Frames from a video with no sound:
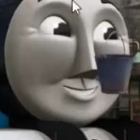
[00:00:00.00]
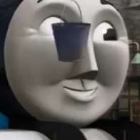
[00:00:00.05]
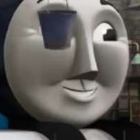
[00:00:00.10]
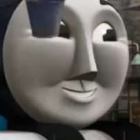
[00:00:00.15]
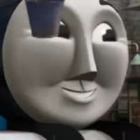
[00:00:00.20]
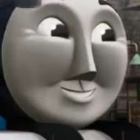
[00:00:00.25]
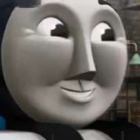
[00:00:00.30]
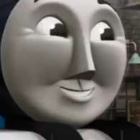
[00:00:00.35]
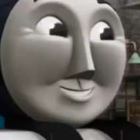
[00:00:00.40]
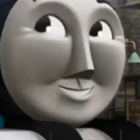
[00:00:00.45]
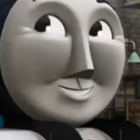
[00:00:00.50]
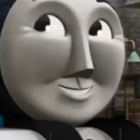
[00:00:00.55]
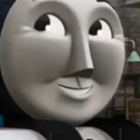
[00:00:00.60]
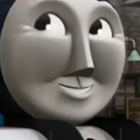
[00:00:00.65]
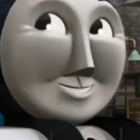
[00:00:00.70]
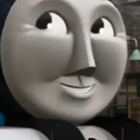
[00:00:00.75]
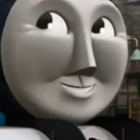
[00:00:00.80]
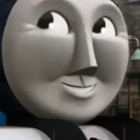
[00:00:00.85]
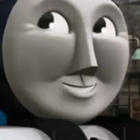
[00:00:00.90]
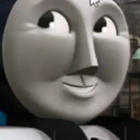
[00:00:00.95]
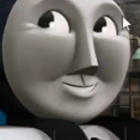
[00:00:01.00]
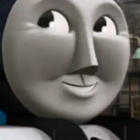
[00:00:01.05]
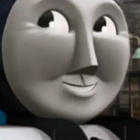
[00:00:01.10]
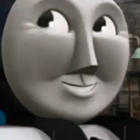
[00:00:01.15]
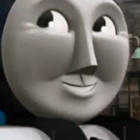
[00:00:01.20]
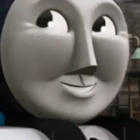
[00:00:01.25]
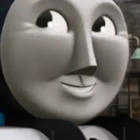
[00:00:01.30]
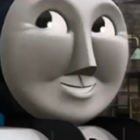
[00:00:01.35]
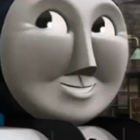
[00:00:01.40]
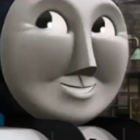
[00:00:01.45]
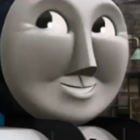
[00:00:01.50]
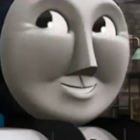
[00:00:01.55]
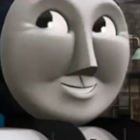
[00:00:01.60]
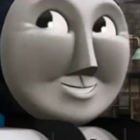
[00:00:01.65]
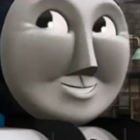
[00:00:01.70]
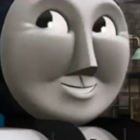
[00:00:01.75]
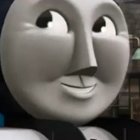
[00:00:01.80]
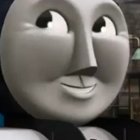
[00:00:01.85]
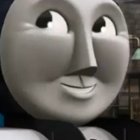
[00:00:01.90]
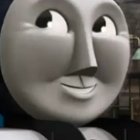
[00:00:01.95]

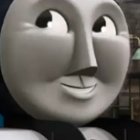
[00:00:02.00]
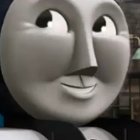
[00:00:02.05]
Nothing is said.